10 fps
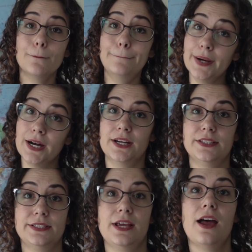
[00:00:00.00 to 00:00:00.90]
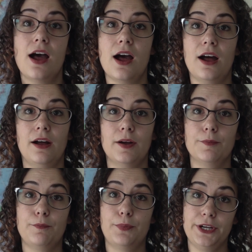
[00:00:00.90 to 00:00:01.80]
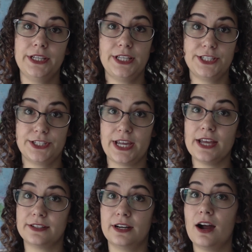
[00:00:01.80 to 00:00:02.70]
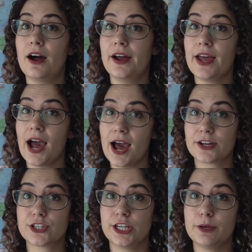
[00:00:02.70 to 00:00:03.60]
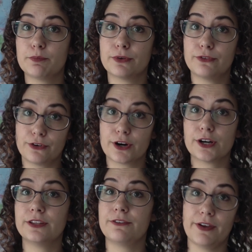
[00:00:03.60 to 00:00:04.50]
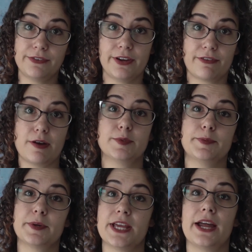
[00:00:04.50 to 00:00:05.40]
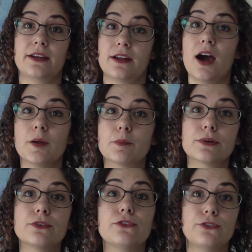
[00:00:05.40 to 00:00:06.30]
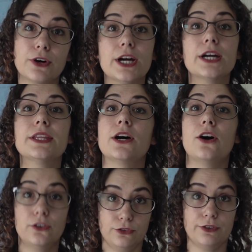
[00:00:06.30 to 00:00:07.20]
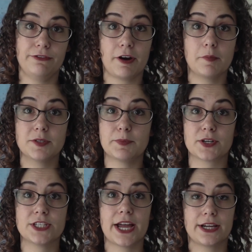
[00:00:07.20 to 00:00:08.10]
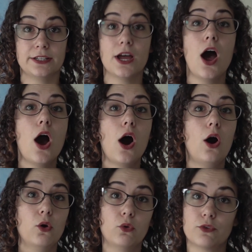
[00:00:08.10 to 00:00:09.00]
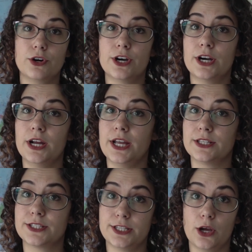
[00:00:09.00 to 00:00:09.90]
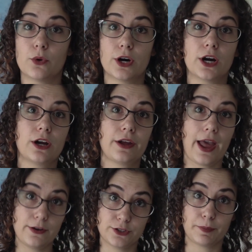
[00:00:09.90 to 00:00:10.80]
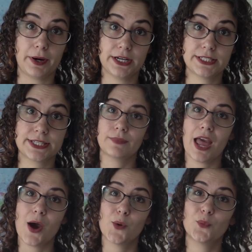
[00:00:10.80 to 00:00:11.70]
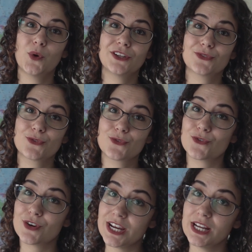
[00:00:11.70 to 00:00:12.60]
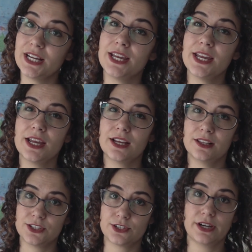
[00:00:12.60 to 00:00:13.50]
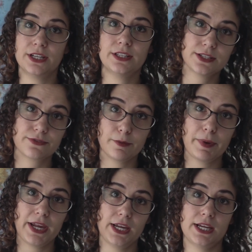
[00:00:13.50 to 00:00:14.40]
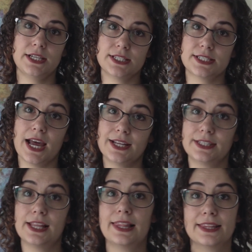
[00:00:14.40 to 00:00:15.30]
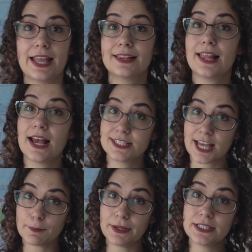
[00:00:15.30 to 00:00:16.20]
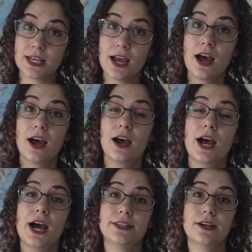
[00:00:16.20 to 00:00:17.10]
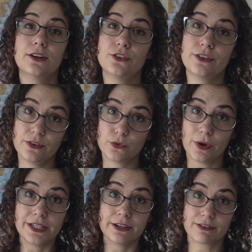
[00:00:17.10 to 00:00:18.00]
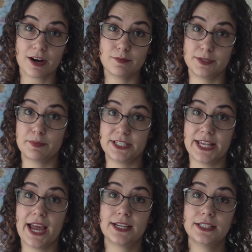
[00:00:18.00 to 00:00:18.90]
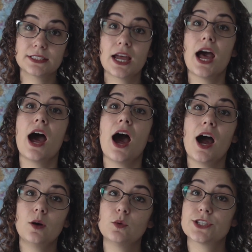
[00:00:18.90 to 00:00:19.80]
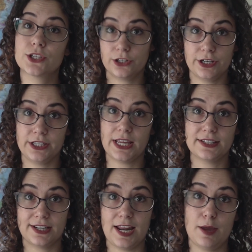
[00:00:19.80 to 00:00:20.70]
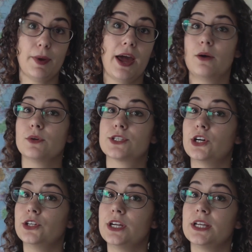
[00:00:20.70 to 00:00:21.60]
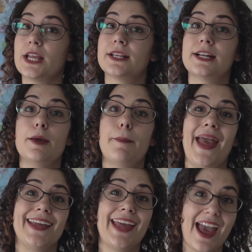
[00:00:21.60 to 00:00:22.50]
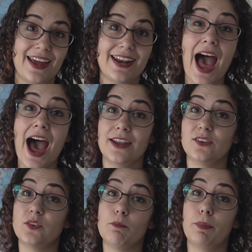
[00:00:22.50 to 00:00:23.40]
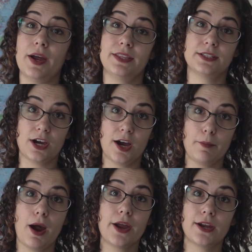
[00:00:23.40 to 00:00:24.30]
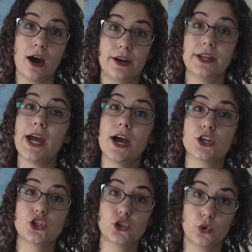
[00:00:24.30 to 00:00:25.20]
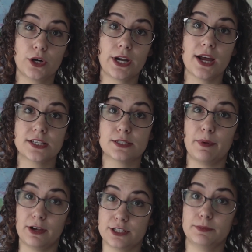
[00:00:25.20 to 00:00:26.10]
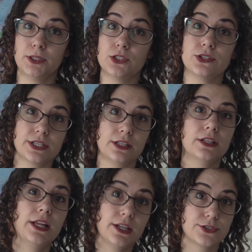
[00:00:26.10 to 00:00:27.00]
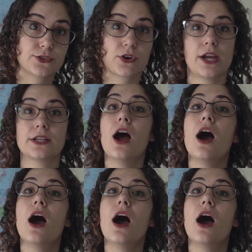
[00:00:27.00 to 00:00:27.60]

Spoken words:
But putting these together, I actually prefer the 50 frames per second. I prefer the 100 frames per second over its slower counterparts. What really illustrated this for me is that that last segment, the 120 frames per second, I was cutting that clip and I was cutting that clip again, and by the time I got it as short as possible to still illustrate